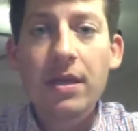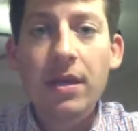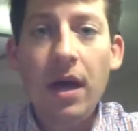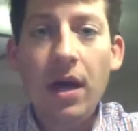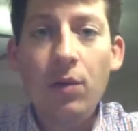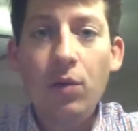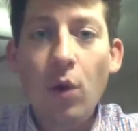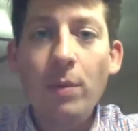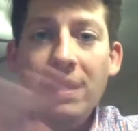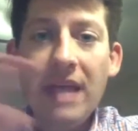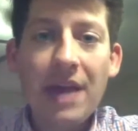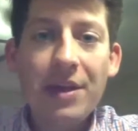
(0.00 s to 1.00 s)
Roman
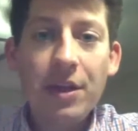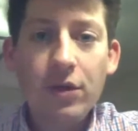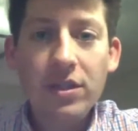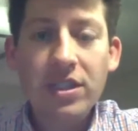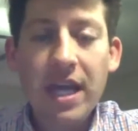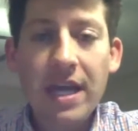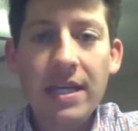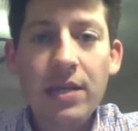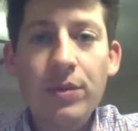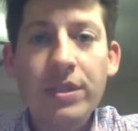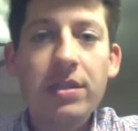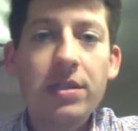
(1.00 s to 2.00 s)
Catholic Christianity
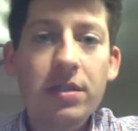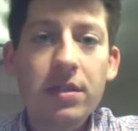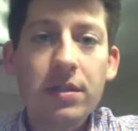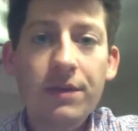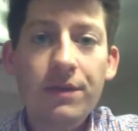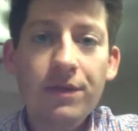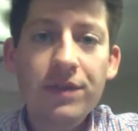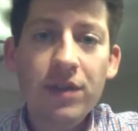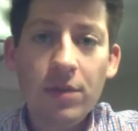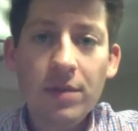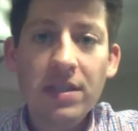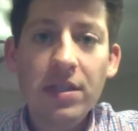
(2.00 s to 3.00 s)
which
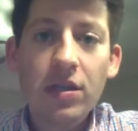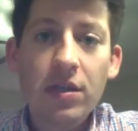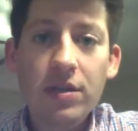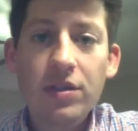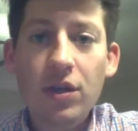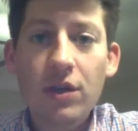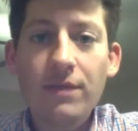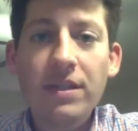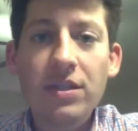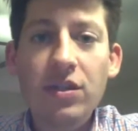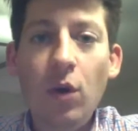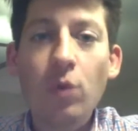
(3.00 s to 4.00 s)
served as
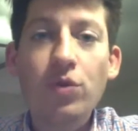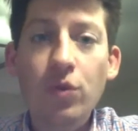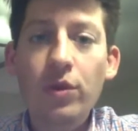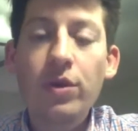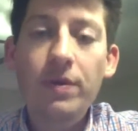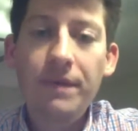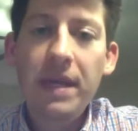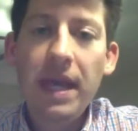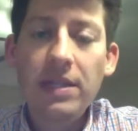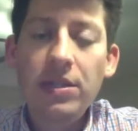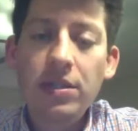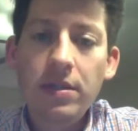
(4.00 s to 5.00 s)
cultural
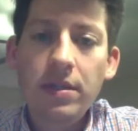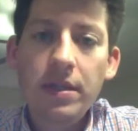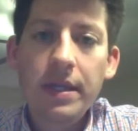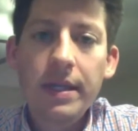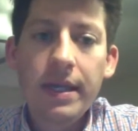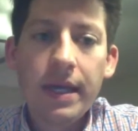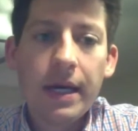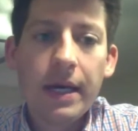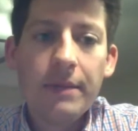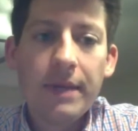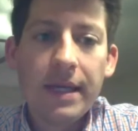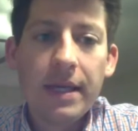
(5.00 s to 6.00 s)
unification
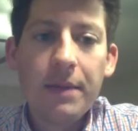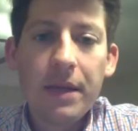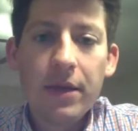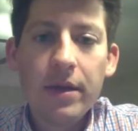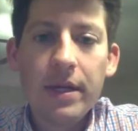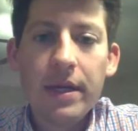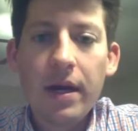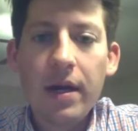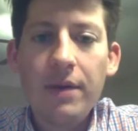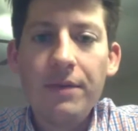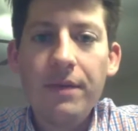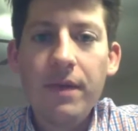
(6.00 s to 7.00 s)
in a period
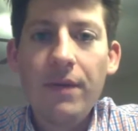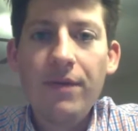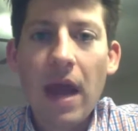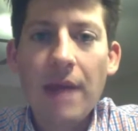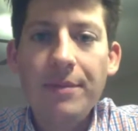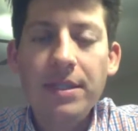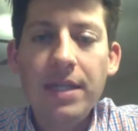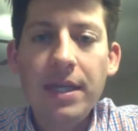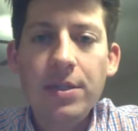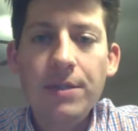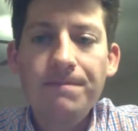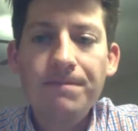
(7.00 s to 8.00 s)
of
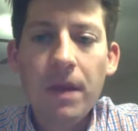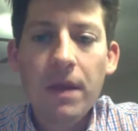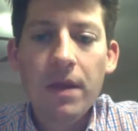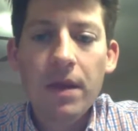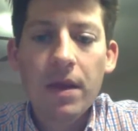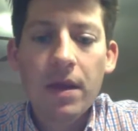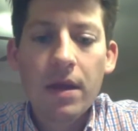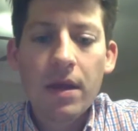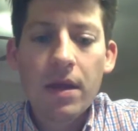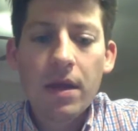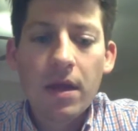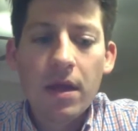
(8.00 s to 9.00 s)
fragmentation.
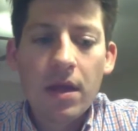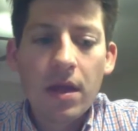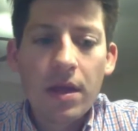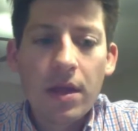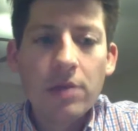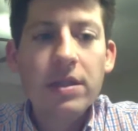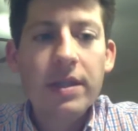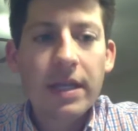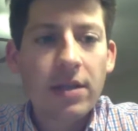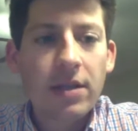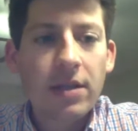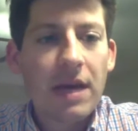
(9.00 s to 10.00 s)
Those are
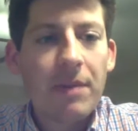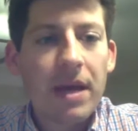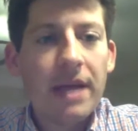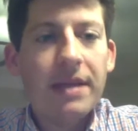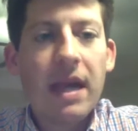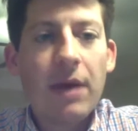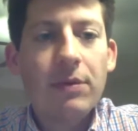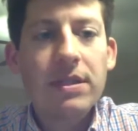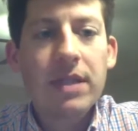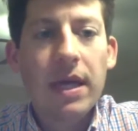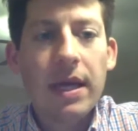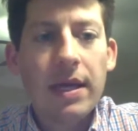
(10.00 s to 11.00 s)
things off the top of my head that I would
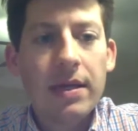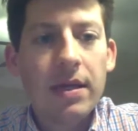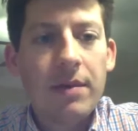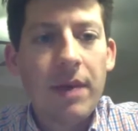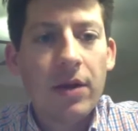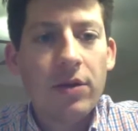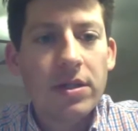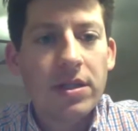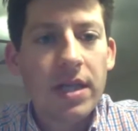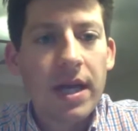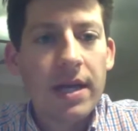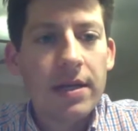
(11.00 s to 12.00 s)
say about
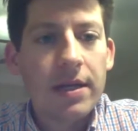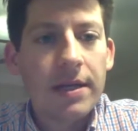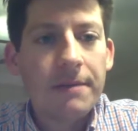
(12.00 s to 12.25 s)
Christianity.